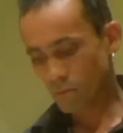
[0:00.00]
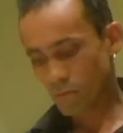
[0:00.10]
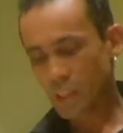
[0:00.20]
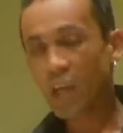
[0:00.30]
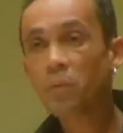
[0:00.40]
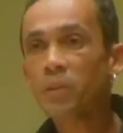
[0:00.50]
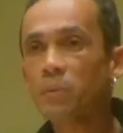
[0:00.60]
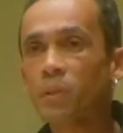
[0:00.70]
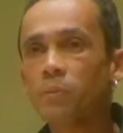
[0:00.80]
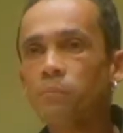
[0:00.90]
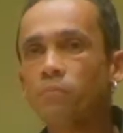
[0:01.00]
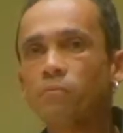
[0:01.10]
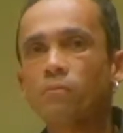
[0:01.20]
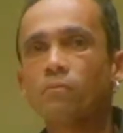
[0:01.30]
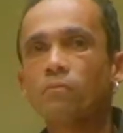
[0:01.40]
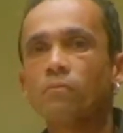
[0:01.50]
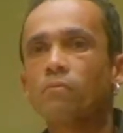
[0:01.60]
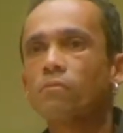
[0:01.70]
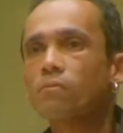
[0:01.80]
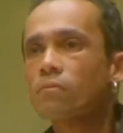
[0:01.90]
Young people
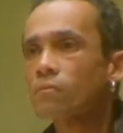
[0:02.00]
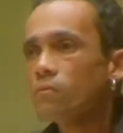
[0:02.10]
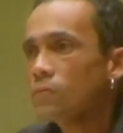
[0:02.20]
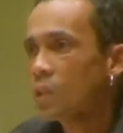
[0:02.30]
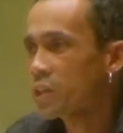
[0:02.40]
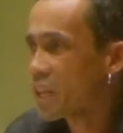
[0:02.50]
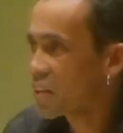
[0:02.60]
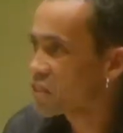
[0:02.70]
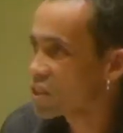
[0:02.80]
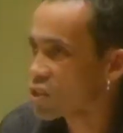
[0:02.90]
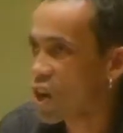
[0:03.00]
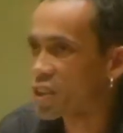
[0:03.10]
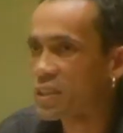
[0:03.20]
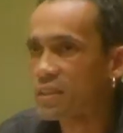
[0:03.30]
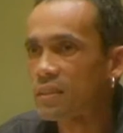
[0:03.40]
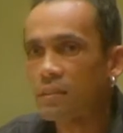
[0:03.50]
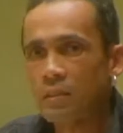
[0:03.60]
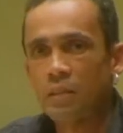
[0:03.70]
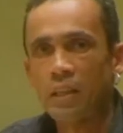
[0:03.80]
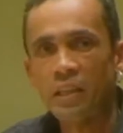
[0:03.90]
on the African
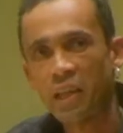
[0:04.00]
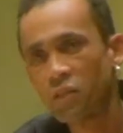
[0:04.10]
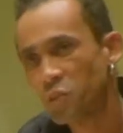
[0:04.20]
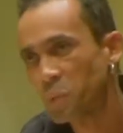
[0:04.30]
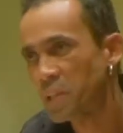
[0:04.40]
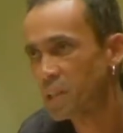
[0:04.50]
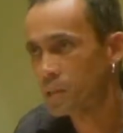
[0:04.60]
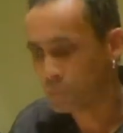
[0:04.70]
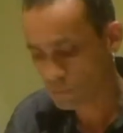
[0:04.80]
continent and elsewhere,